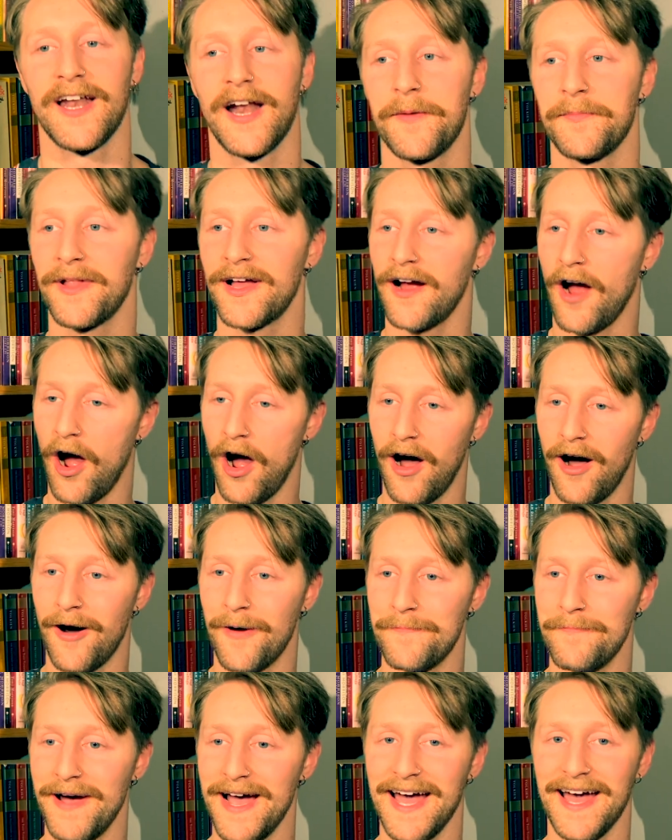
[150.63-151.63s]
And I'm like,
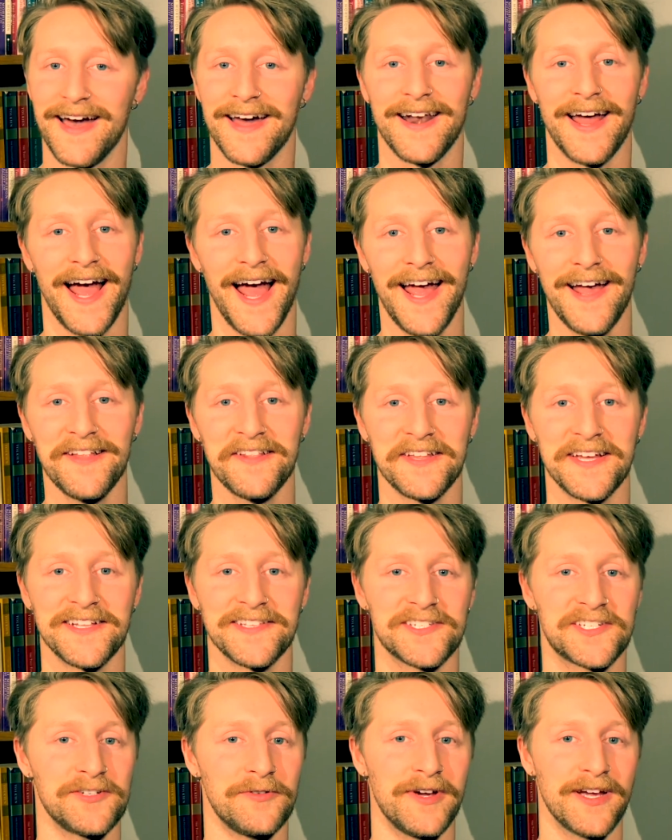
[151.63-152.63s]
oh man,
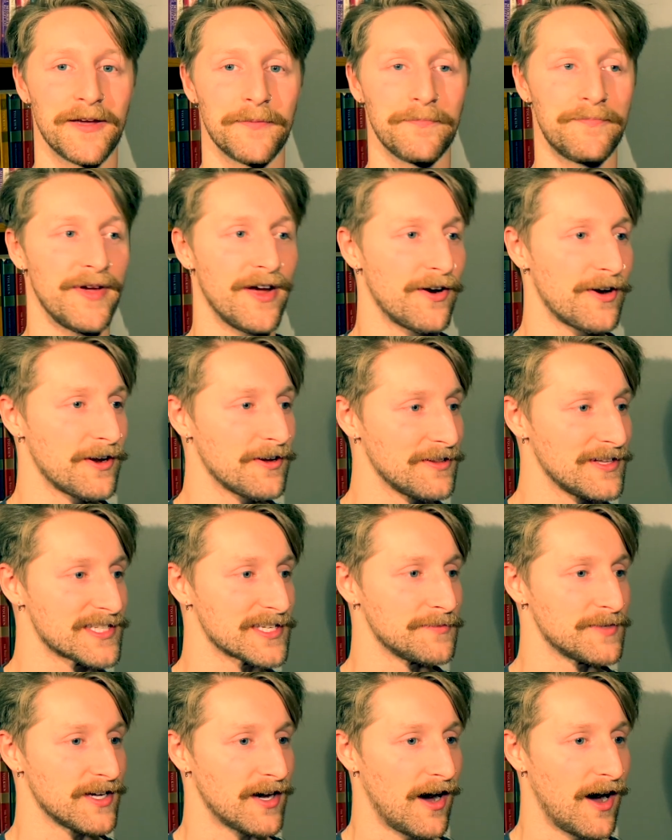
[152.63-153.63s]
aliens doing
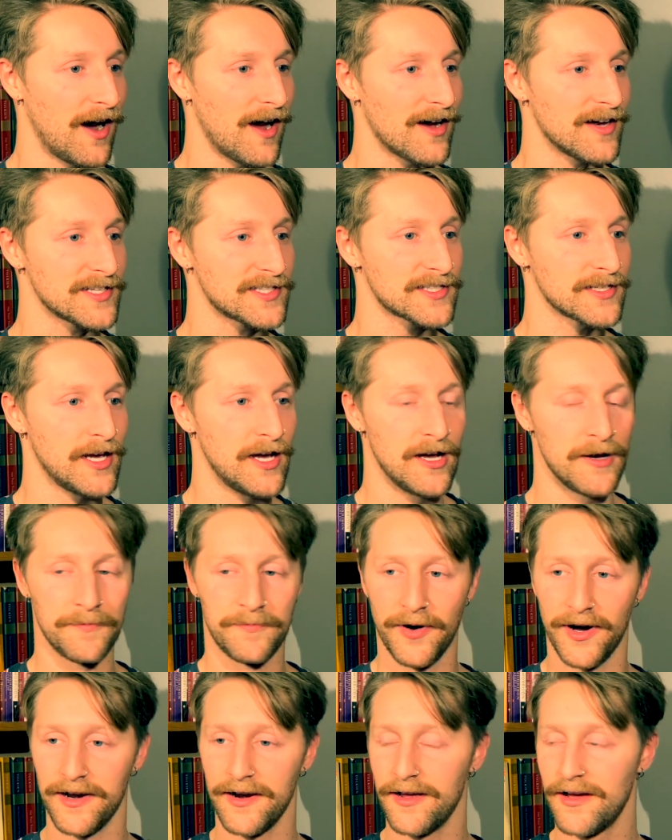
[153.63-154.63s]
imperialism to us,
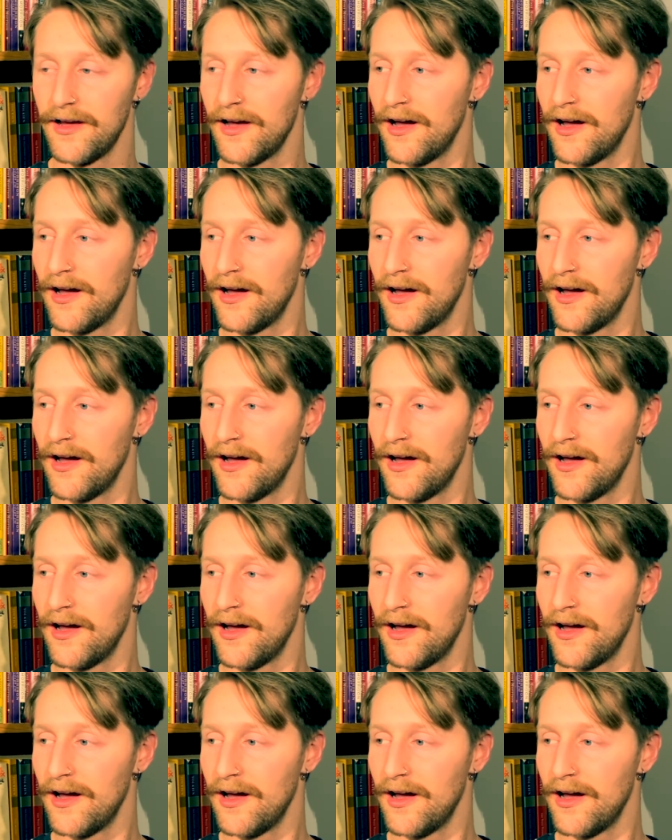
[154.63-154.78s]
but